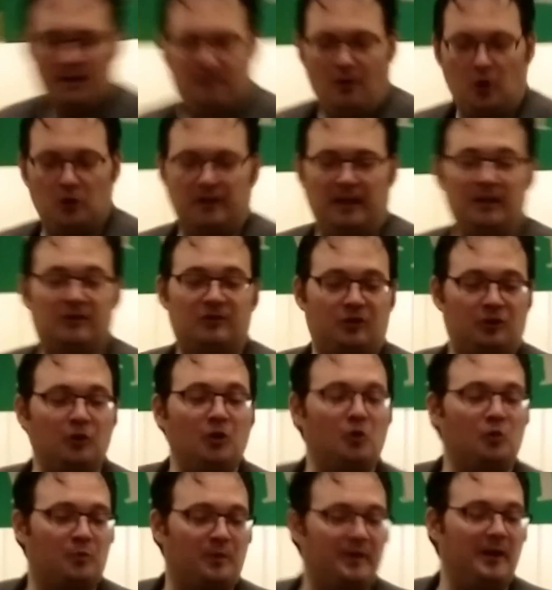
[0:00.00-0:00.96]
of only
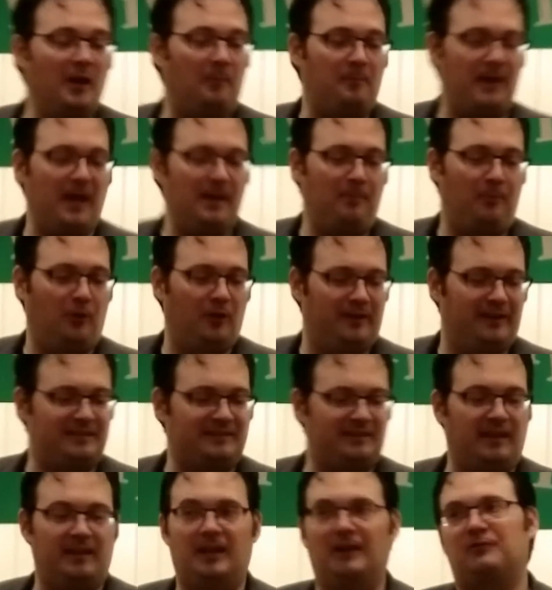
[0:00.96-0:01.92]
2 real people in a
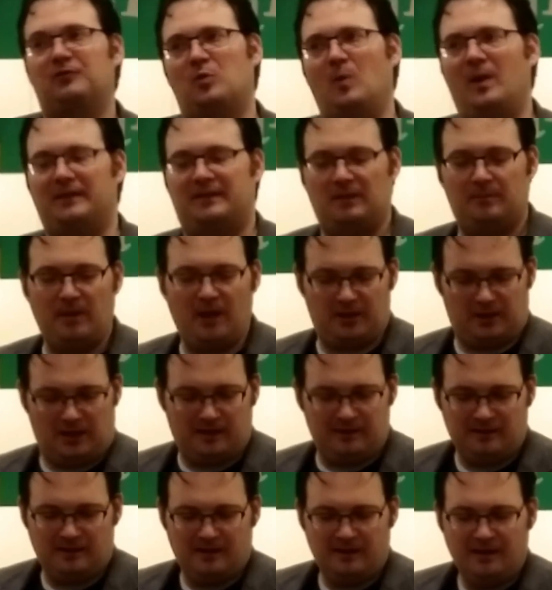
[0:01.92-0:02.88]
city of 20
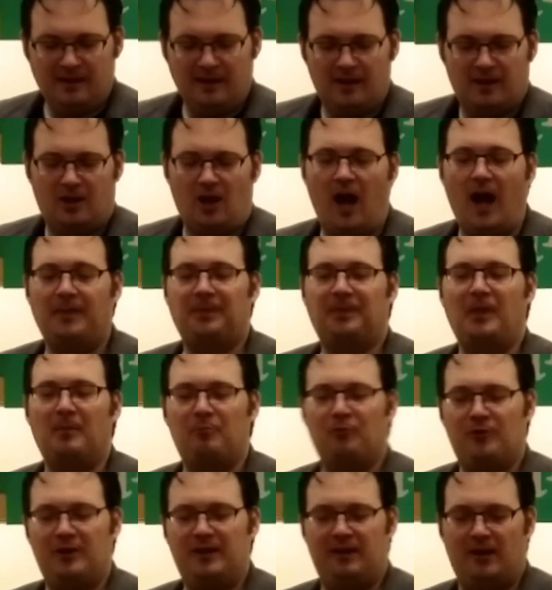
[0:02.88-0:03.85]
million, caught the
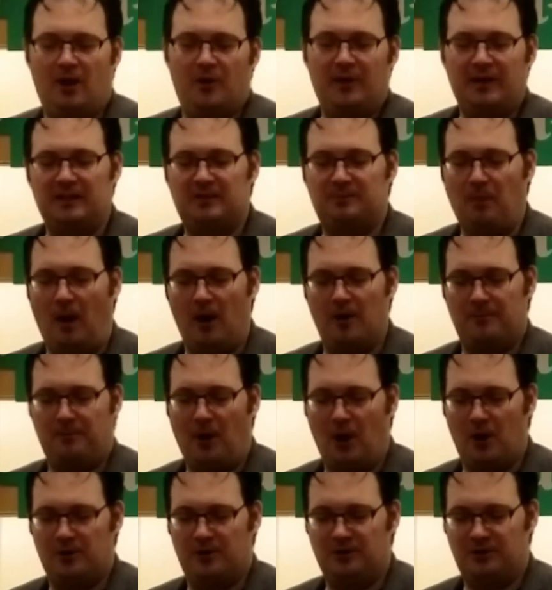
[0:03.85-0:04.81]
burrito his
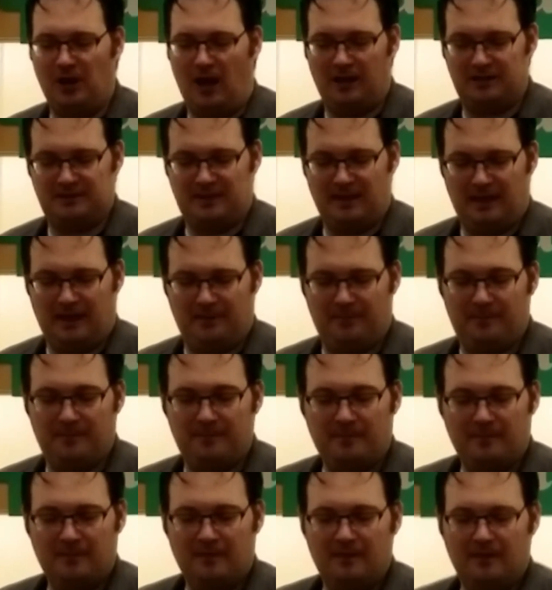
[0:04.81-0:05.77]
partner tossed to him.
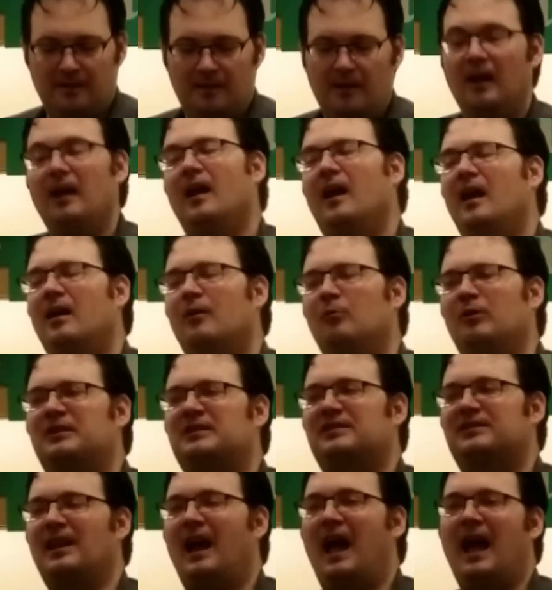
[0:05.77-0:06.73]
"Which
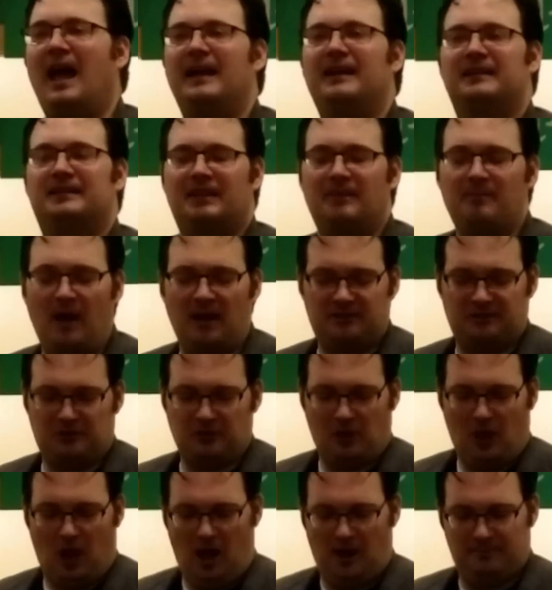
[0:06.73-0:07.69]
side is the
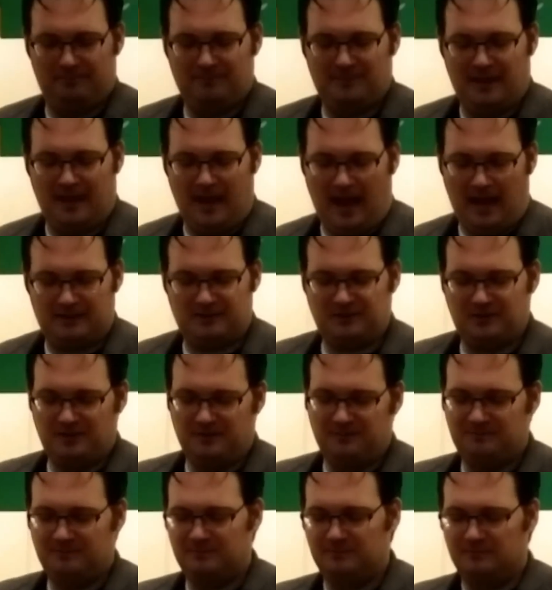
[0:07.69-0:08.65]
mustard on?" he asked.
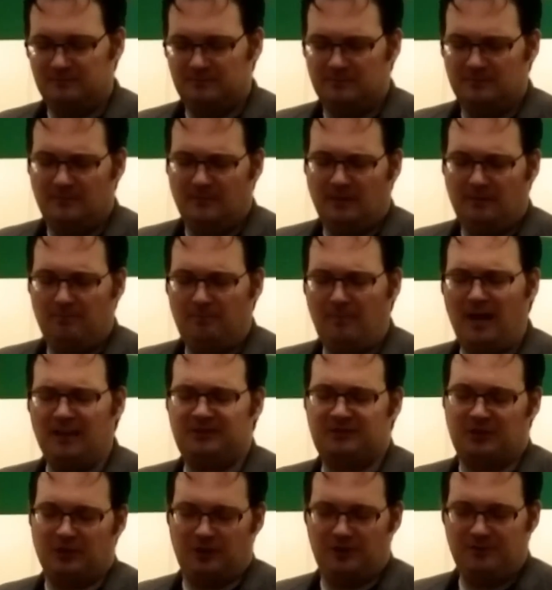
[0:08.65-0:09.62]

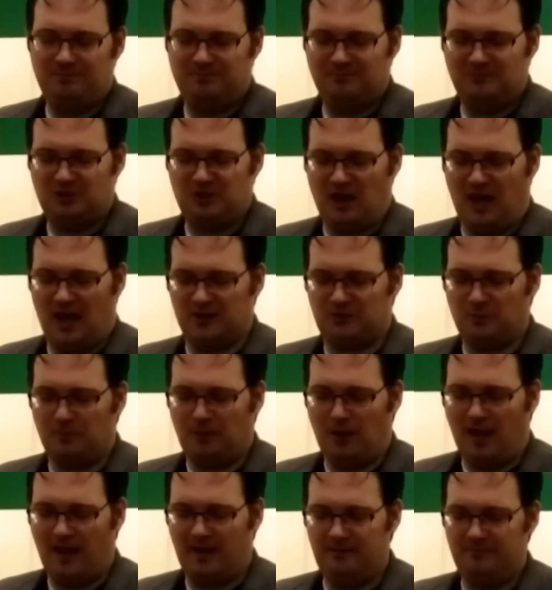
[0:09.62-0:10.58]
"Mustard," Chaz
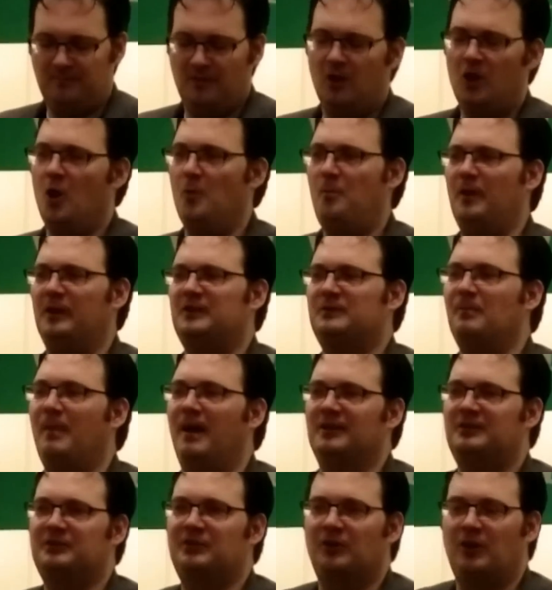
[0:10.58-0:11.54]
replied. "Who puts
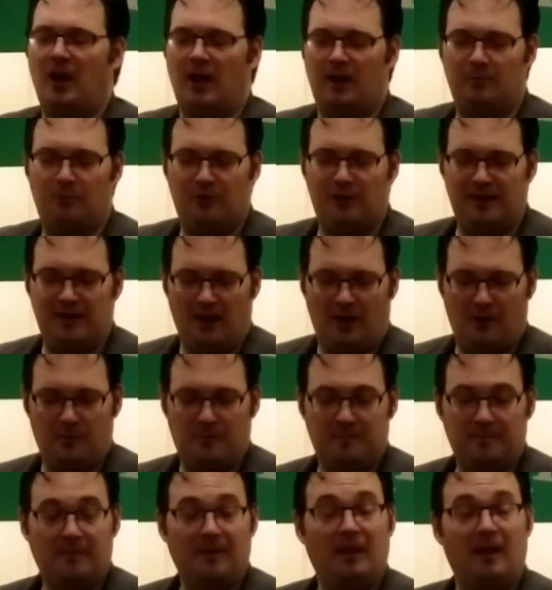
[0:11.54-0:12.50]
mustard on a burrito?"
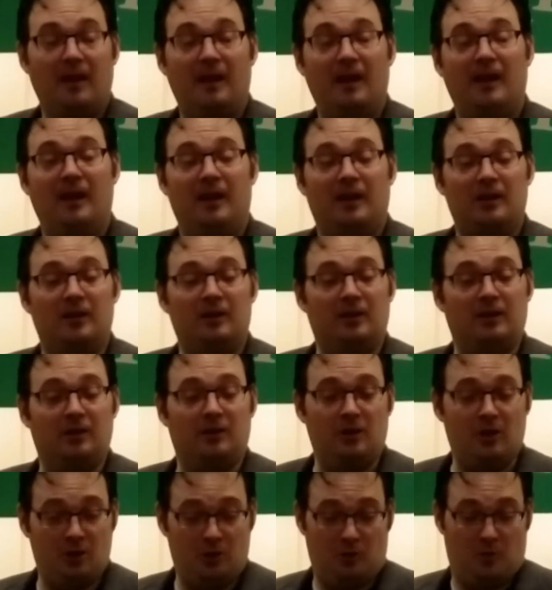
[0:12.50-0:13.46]

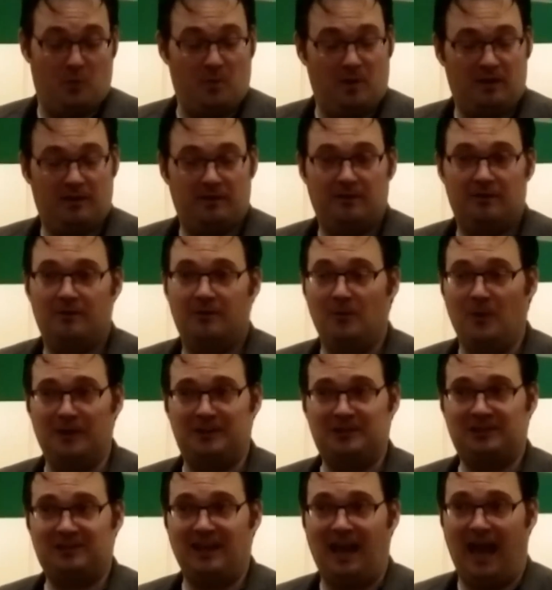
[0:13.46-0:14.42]
"You.
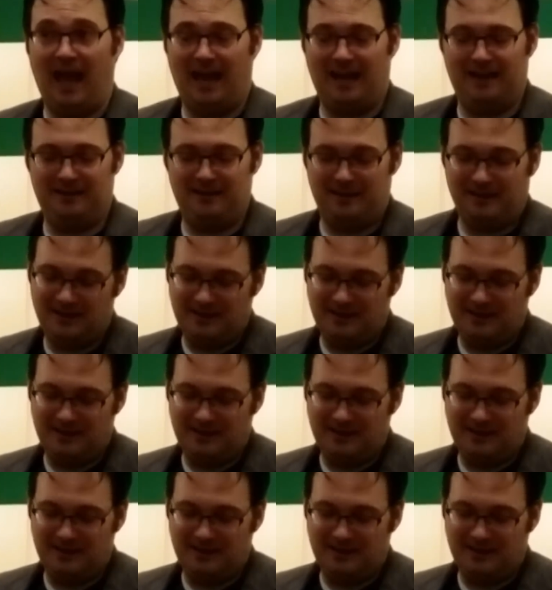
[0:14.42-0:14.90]
Which side?"